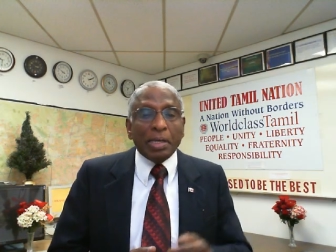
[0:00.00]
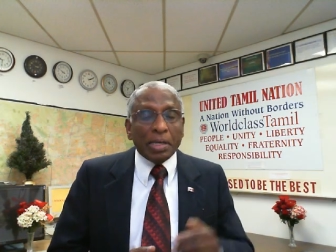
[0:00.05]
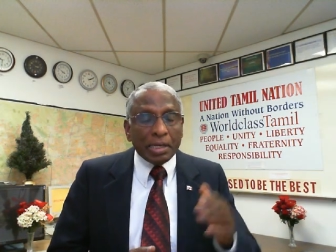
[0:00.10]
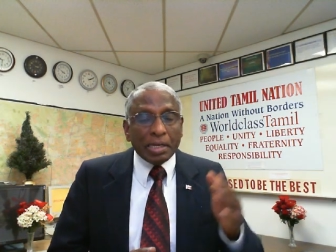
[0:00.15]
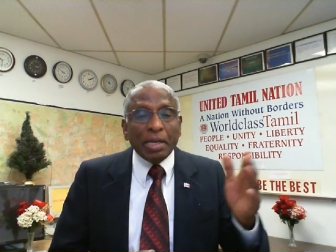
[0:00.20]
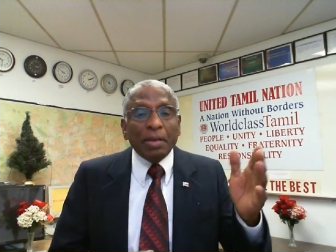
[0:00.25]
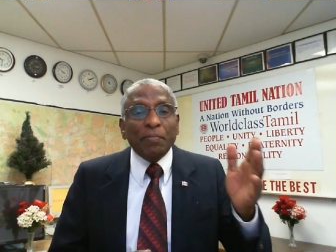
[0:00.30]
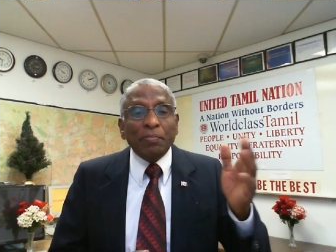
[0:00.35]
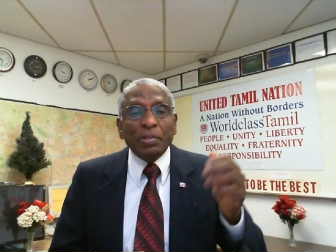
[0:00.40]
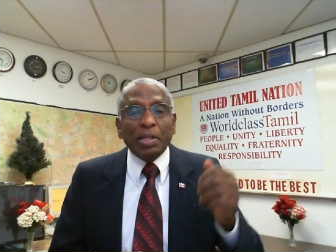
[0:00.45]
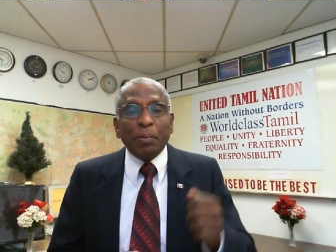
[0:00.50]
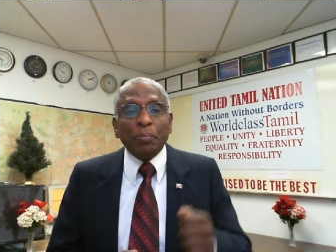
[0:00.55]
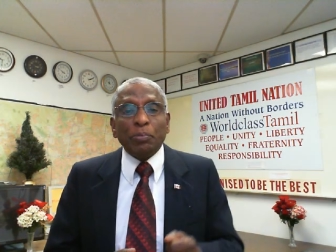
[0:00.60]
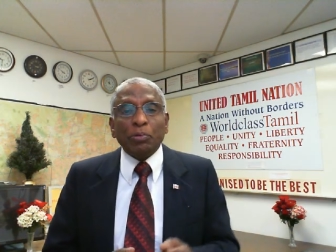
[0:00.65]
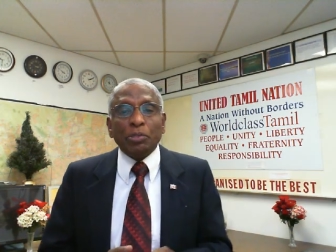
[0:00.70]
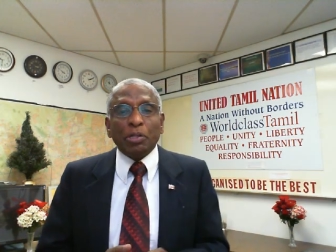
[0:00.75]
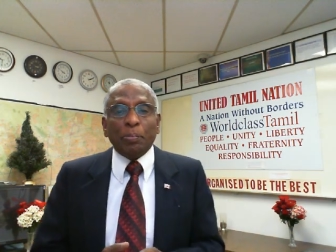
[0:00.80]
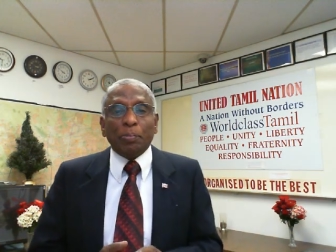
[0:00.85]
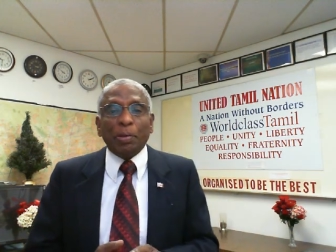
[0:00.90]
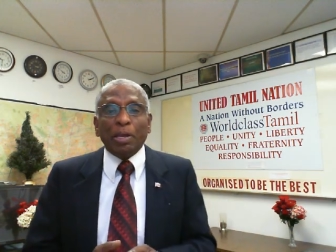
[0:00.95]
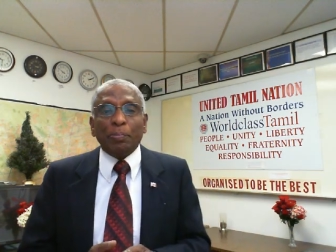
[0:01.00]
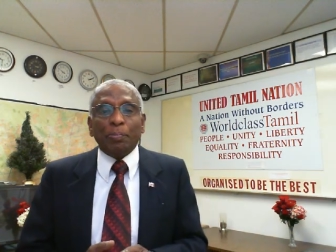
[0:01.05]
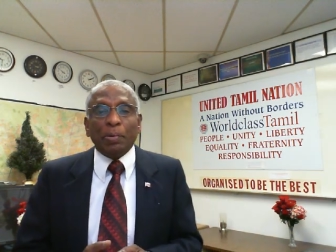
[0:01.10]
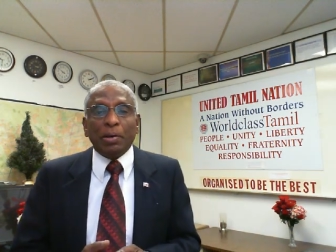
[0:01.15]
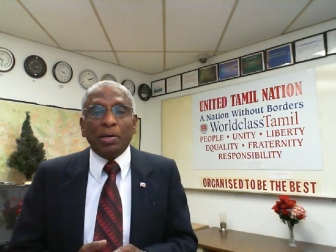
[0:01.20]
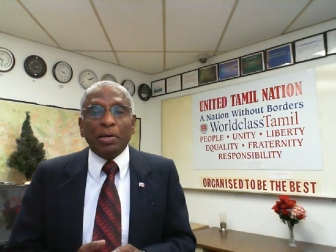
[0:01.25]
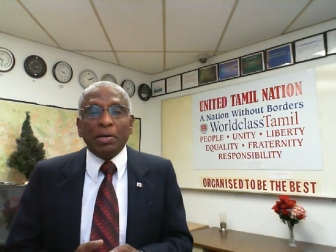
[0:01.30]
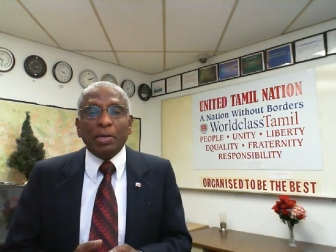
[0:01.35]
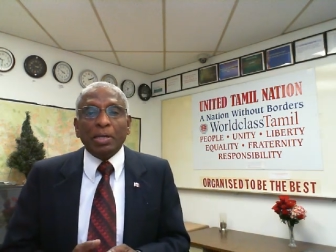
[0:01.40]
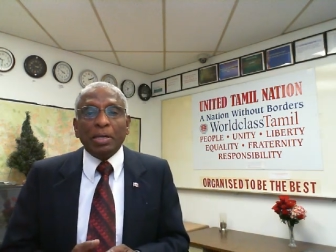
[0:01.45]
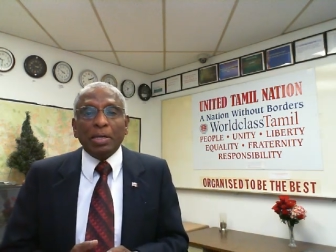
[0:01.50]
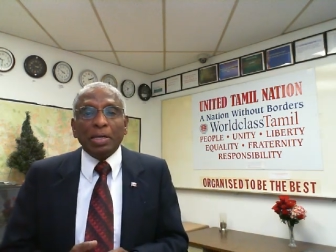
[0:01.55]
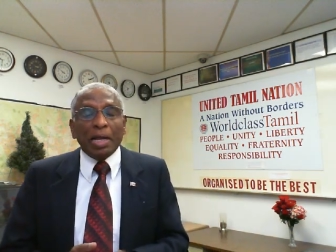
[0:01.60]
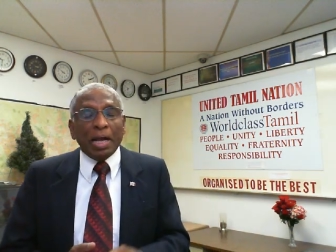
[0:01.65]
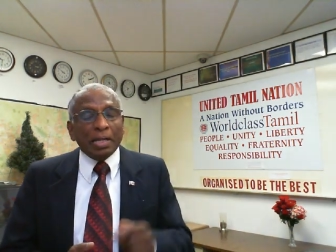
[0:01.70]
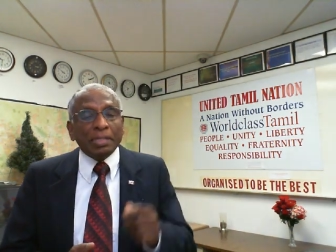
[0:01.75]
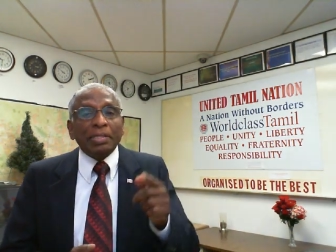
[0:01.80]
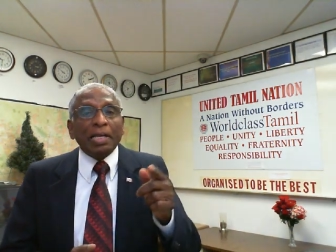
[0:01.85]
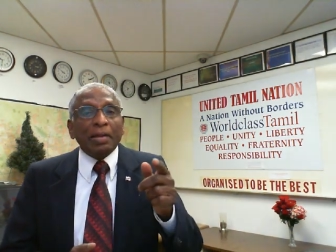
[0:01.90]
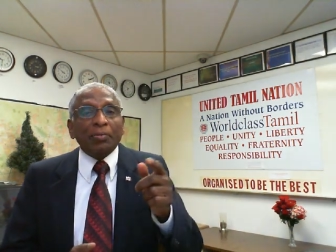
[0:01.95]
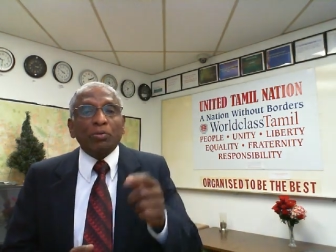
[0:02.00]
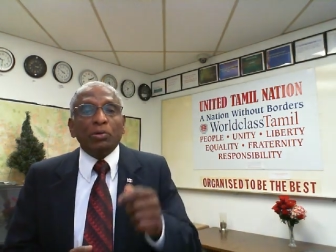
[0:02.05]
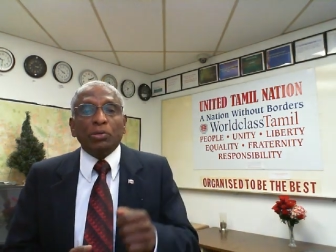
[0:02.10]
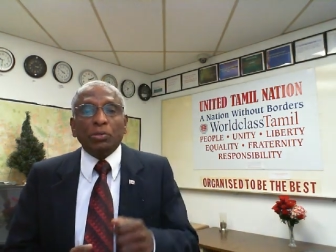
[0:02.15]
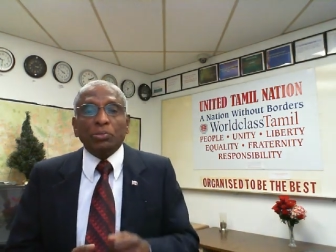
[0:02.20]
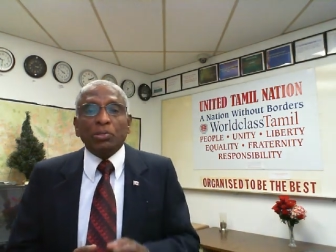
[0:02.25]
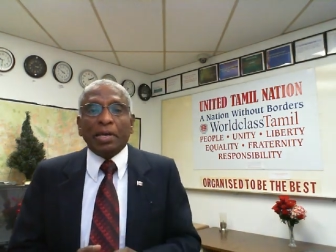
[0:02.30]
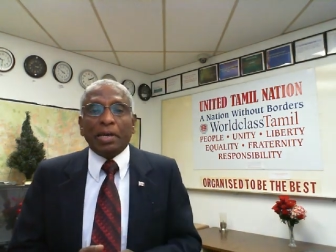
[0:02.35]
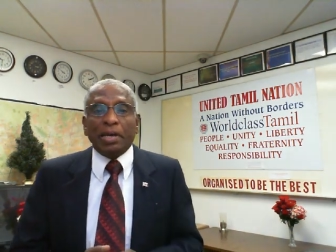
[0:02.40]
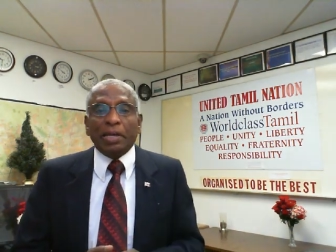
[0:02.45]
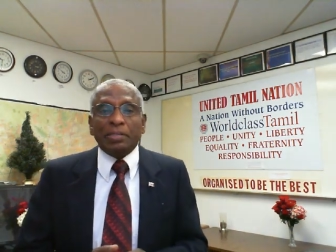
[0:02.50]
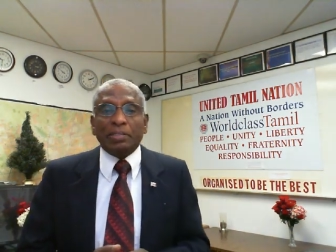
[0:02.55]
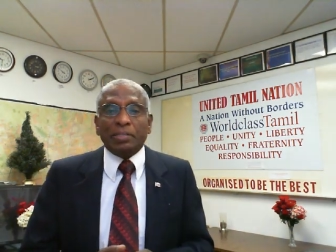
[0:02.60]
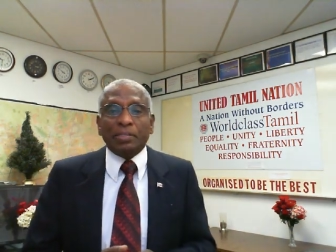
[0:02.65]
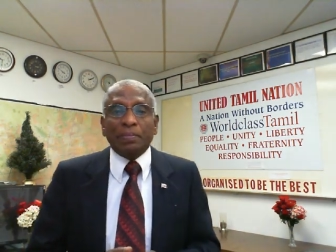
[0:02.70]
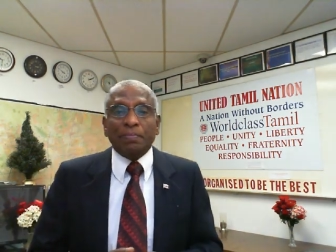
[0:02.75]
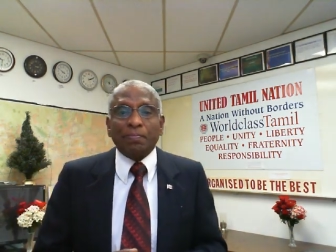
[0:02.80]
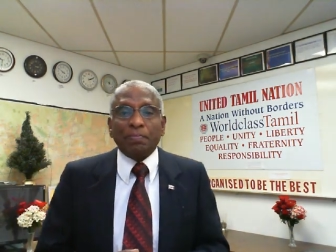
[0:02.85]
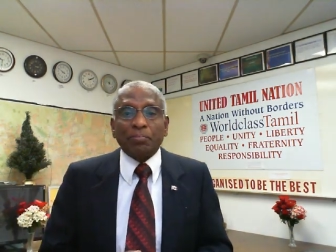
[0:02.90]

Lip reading: Give them to the people and they will do the rest.